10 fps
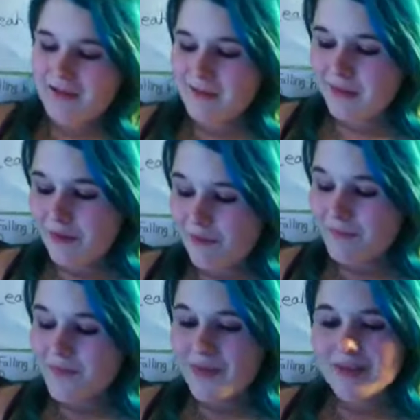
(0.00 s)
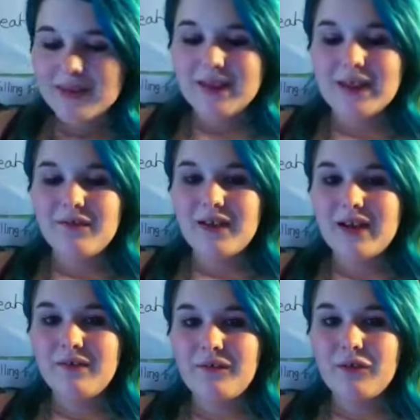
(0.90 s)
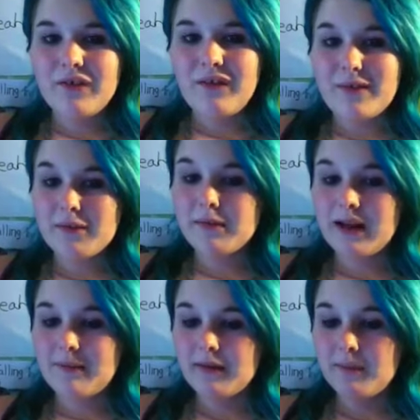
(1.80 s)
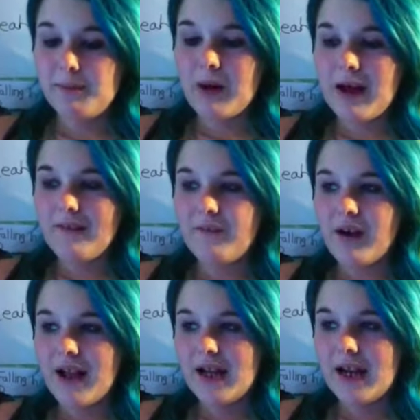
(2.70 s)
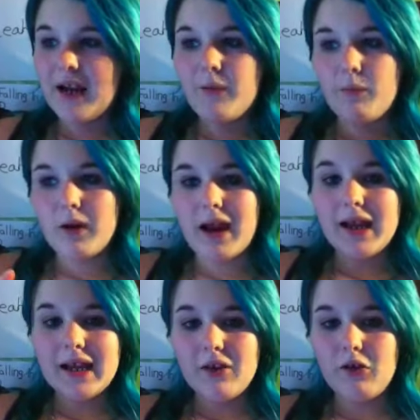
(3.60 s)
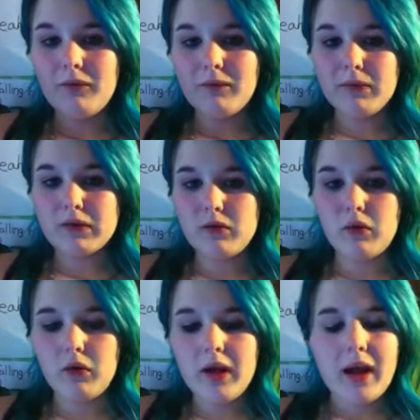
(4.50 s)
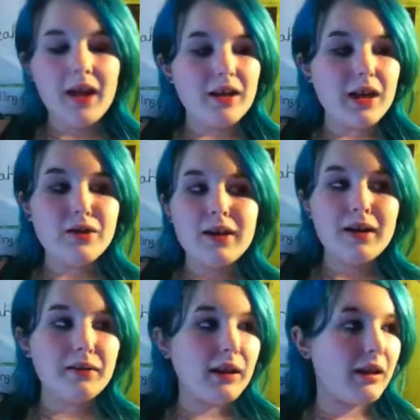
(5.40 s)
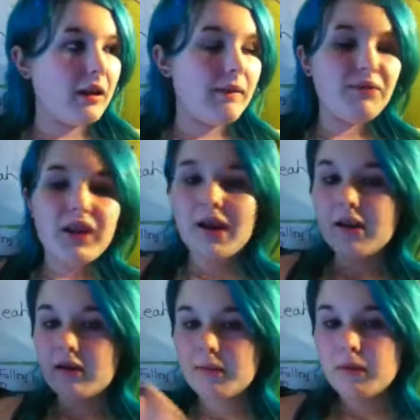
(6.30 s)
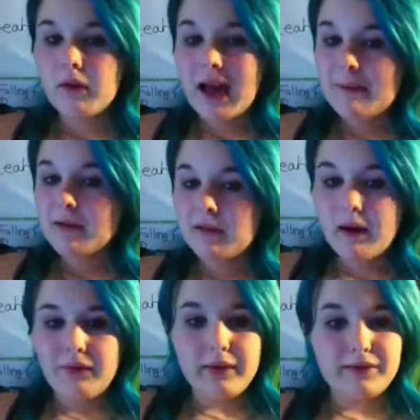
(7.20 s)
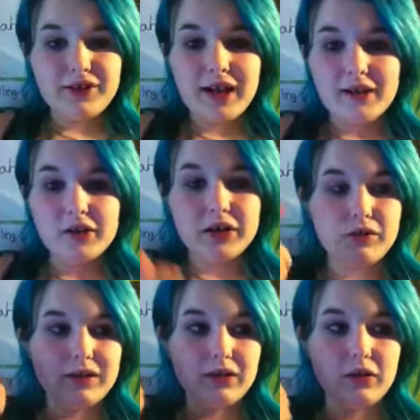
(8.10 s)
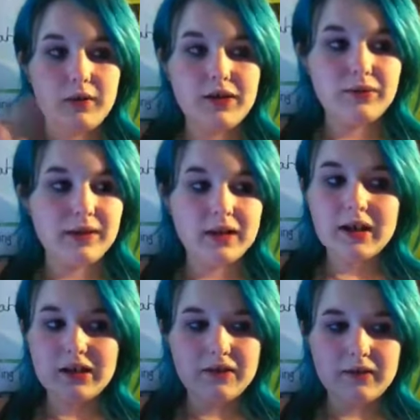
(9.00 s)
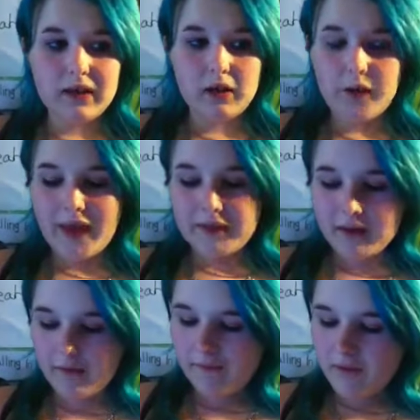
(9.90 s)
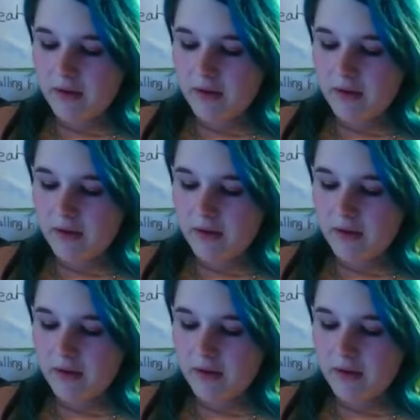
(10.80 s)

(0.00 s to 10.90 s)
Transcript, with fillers: So, if I hit 45 subscribers by Friday when I get home from school, now you guys can tell your subscribers about this channel. You can go on Twitter and do all that stuff.